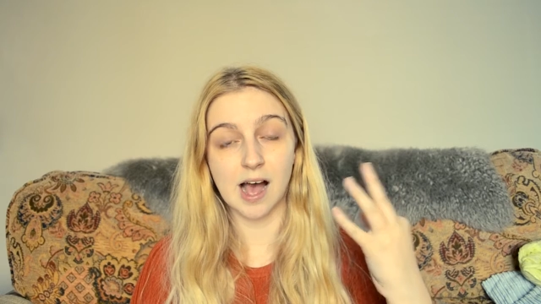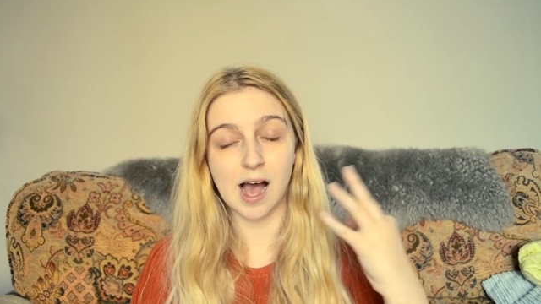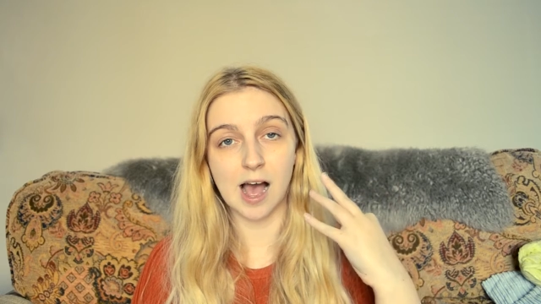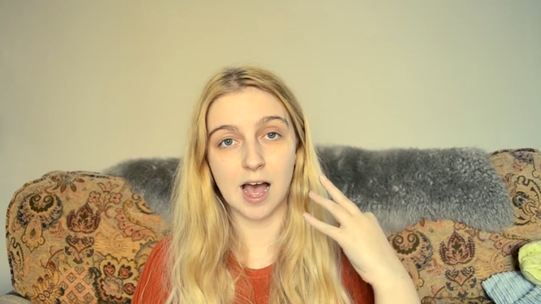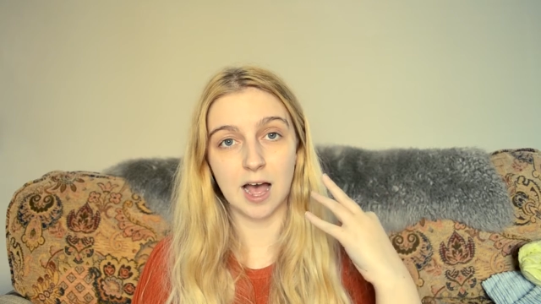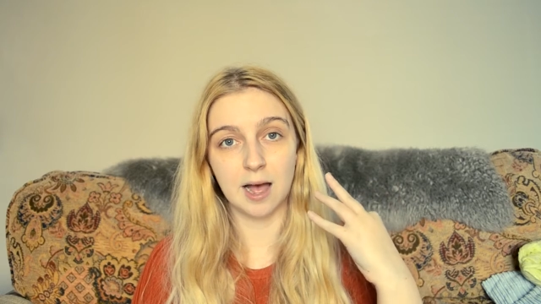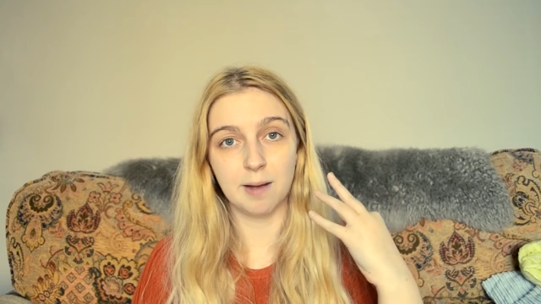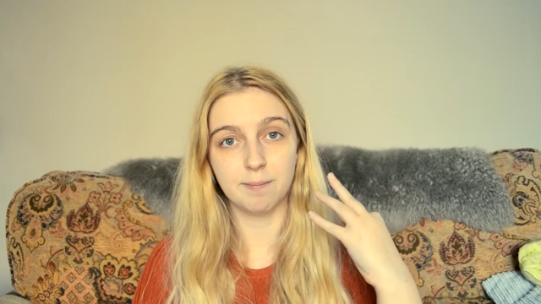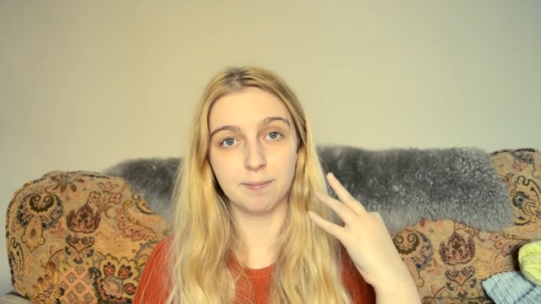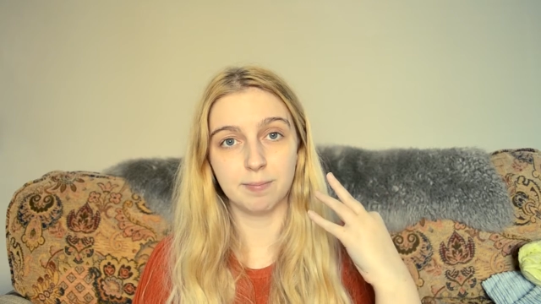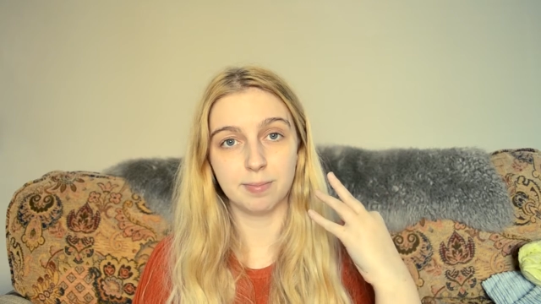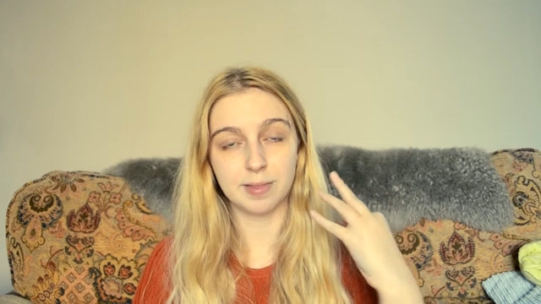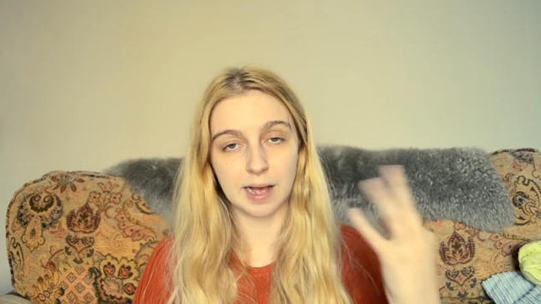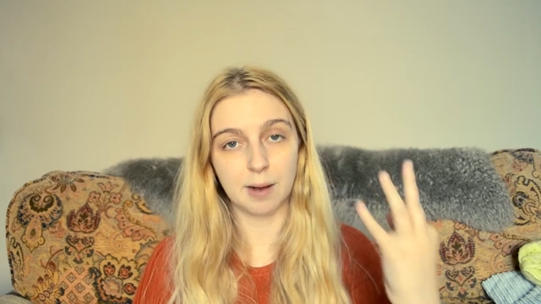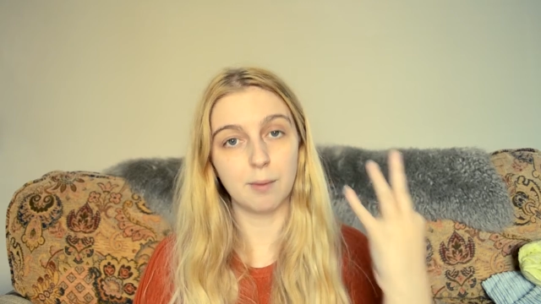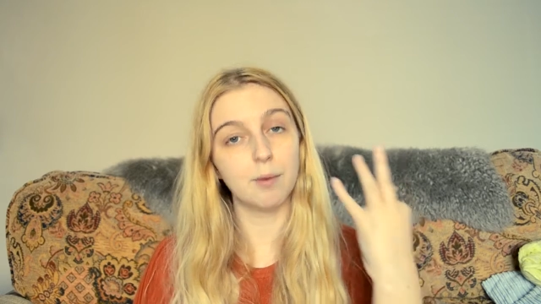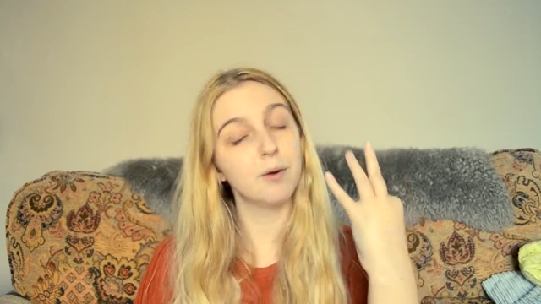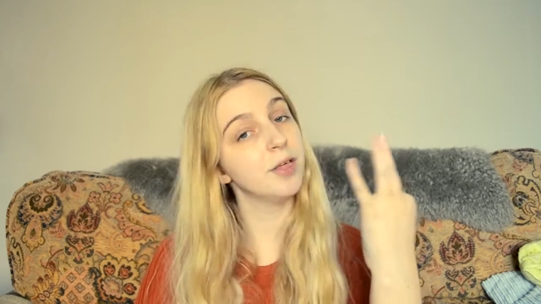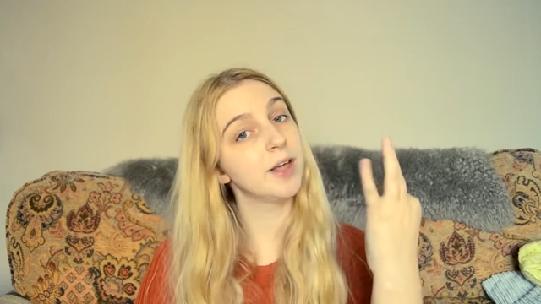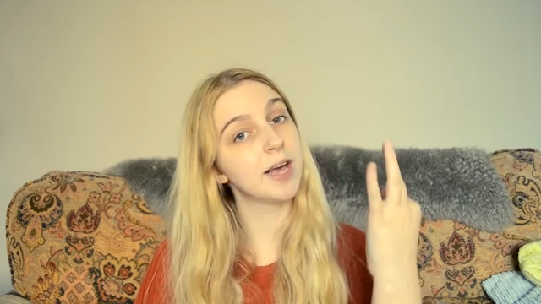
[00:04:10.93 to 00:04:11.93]
Um,
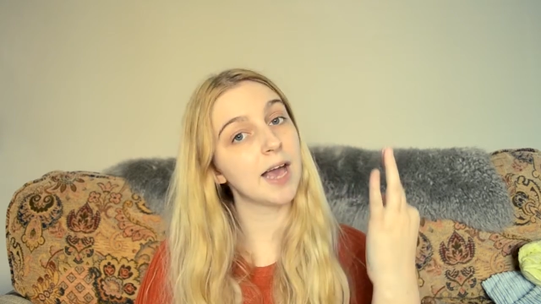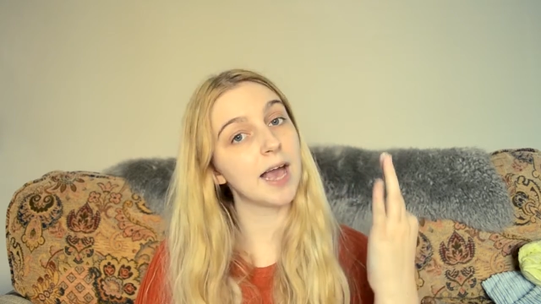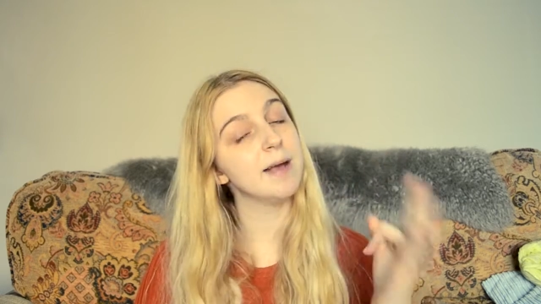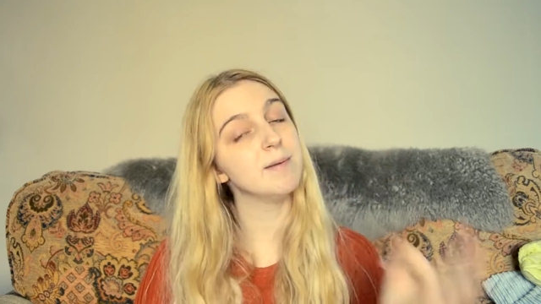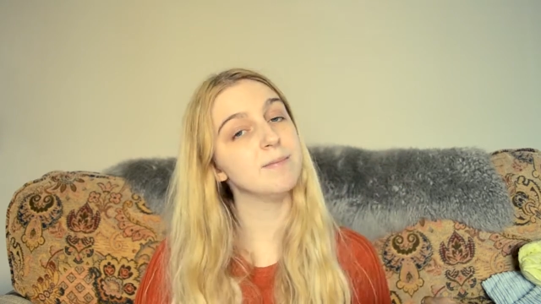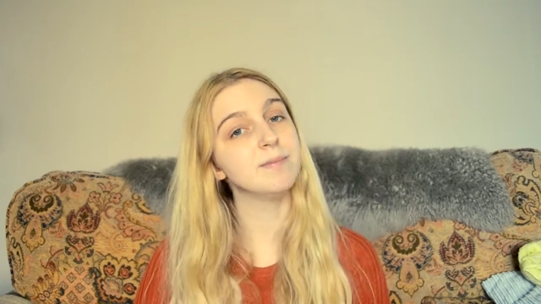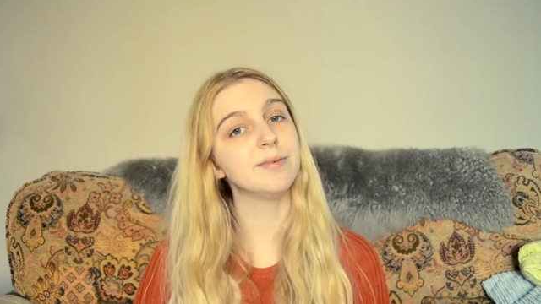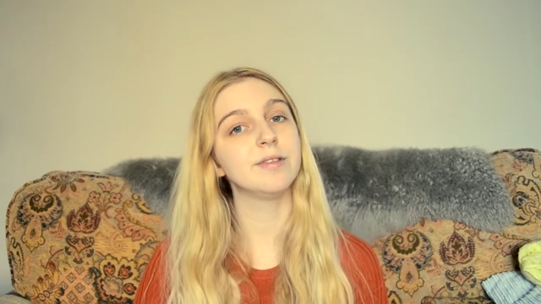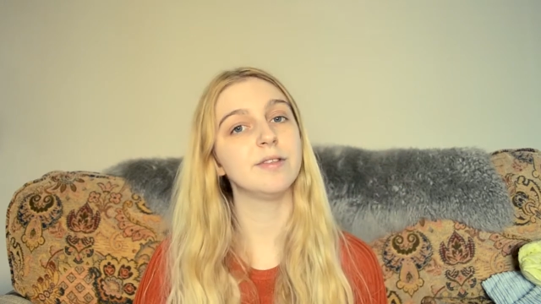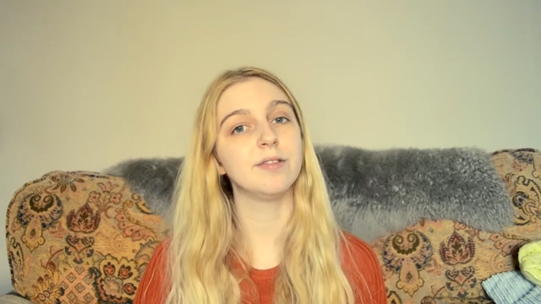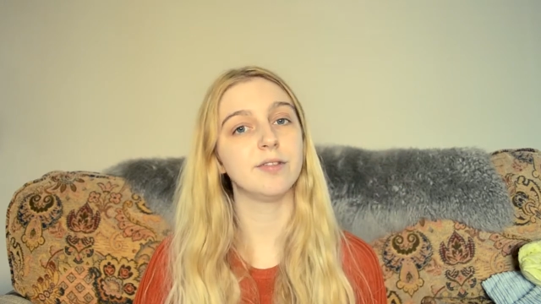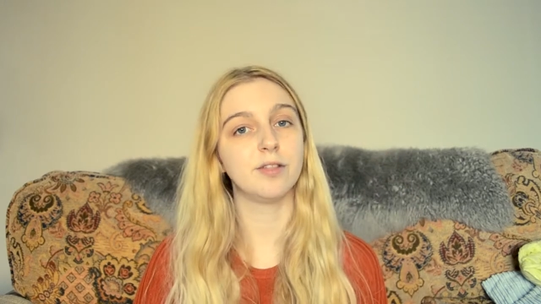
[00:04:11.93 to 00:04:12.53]
now, other games